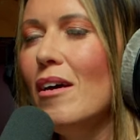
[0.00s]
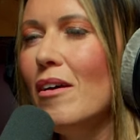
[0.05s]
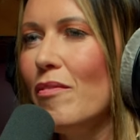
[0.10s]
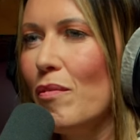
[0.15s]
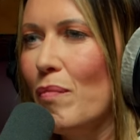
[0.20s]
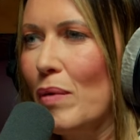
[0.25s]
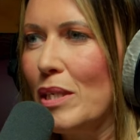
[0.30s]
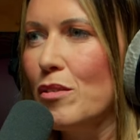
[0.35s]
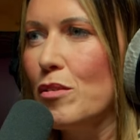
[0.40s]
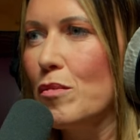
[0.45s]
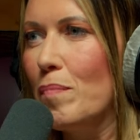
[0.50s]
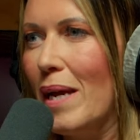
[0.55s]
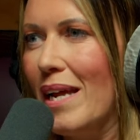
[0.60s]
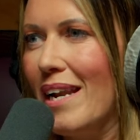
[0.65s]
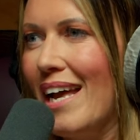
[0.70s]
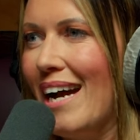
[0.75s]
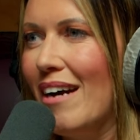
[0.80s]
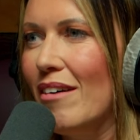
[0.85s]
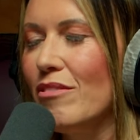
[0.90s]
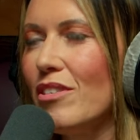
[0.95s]
which was
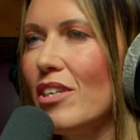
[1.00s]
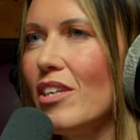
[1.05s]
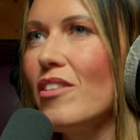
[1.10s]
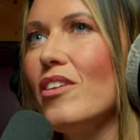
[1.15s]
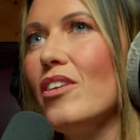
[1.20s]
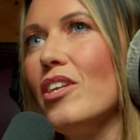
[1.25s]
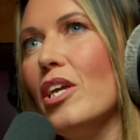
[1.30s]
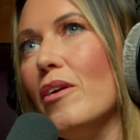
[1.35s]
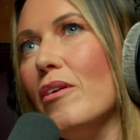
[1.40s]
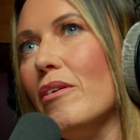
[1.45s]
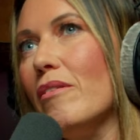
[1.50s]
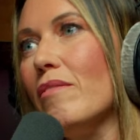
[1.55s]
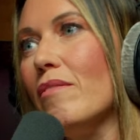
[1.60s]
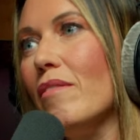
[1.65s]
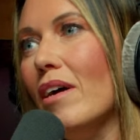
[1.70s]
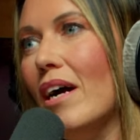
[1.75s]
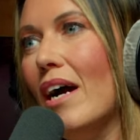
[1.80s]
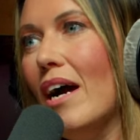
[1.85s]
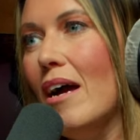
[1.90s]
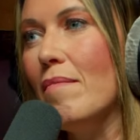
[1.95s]
being held at the new
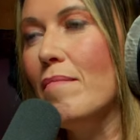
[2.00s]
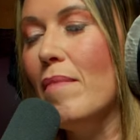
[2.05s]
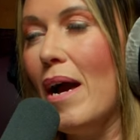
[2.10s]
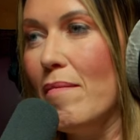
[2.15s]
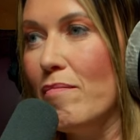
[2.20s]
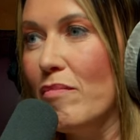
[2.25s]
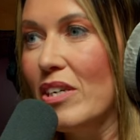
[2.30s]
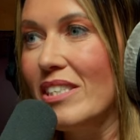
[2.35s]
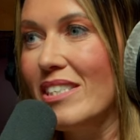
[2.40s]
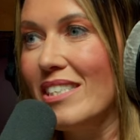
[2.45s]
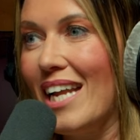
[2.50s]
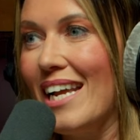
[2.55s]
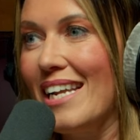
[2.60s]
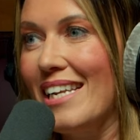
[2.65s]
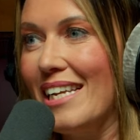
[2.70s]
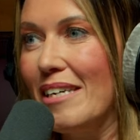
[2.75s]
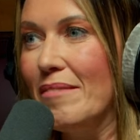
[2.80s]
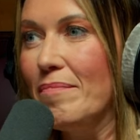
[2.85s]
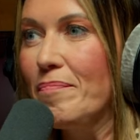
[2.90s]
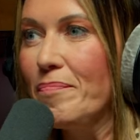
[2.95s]
Emirates Stadium.